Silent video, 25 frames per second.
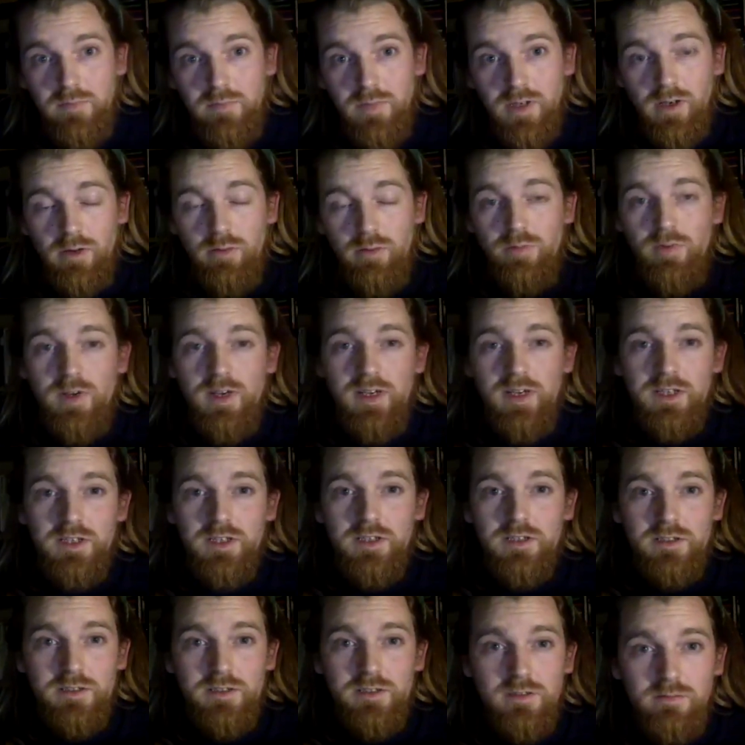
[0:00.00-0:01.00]
You know,
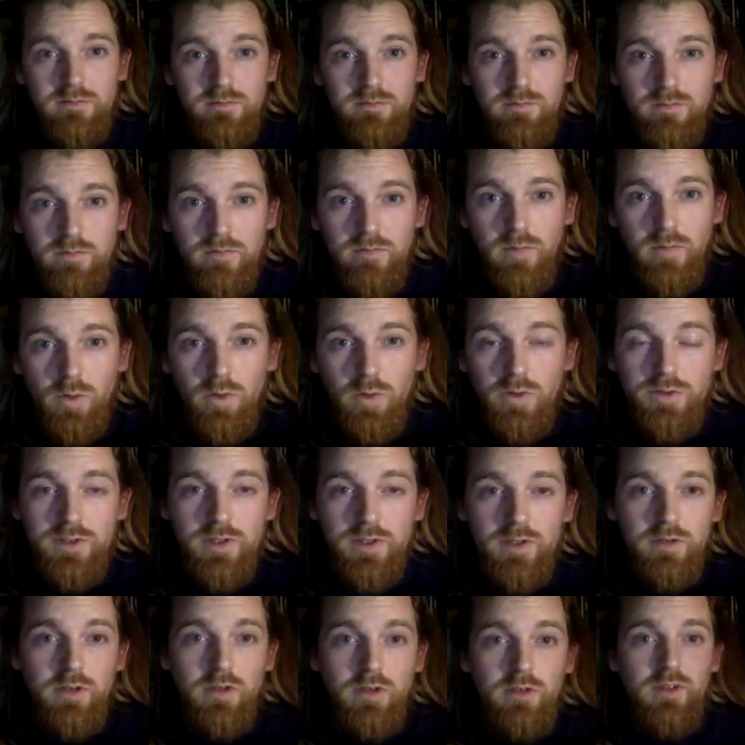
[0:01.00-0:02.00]
religions
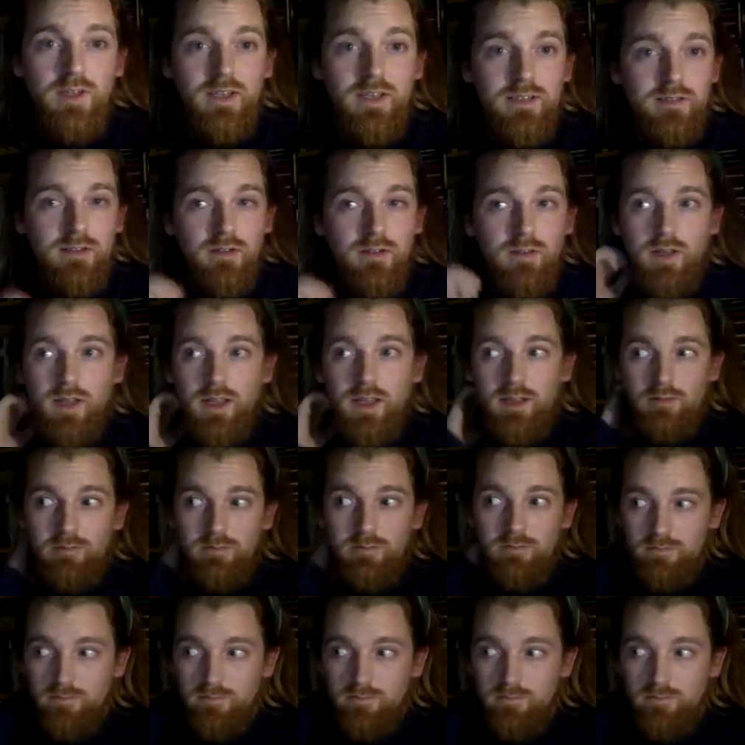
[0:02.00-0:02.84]
also do this, don't they?